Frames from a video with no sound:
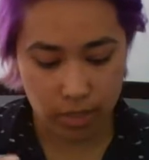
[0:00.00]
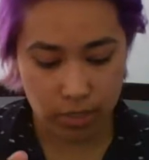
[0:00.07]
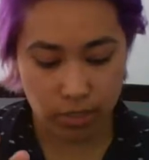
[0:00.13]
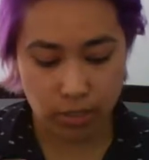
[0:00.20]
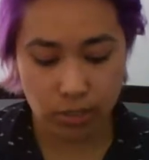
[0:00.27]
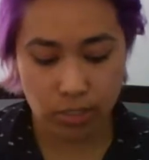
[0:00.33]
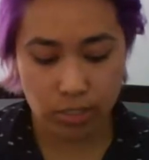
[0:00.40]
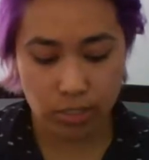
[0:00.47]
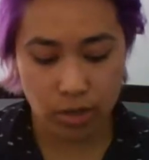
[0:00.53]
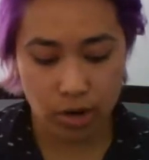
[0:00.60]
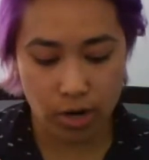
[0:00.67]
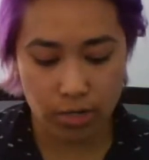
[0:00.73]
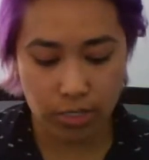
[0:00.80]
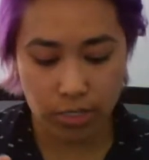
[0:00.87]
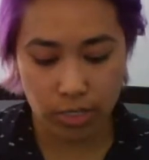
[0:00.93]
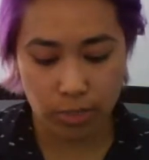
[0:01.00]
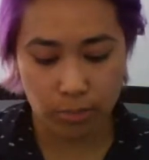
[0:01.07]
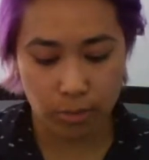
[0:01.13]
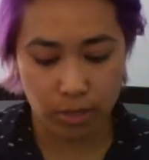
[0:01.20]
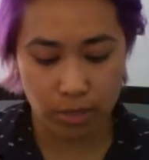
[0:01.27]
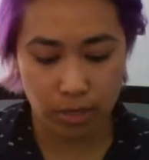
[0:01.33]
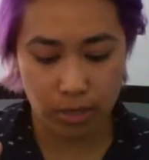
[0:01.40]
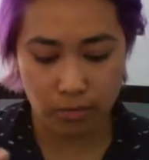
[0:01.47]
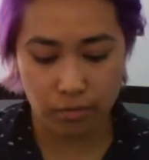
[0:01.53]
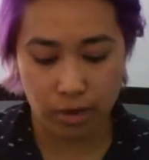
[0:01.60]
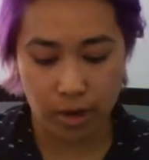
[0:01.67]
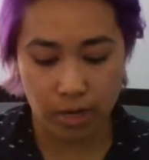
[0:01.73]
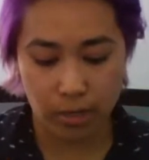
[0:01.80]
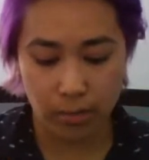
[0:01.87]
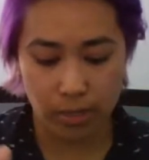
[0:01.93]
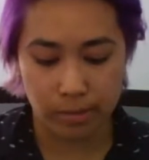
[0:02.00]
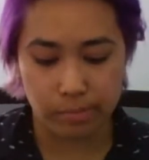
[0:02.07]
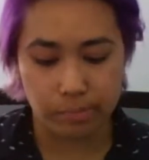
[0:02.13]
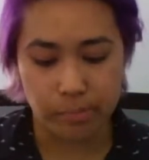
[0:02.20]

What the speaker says: So this card is going to be good for anyone.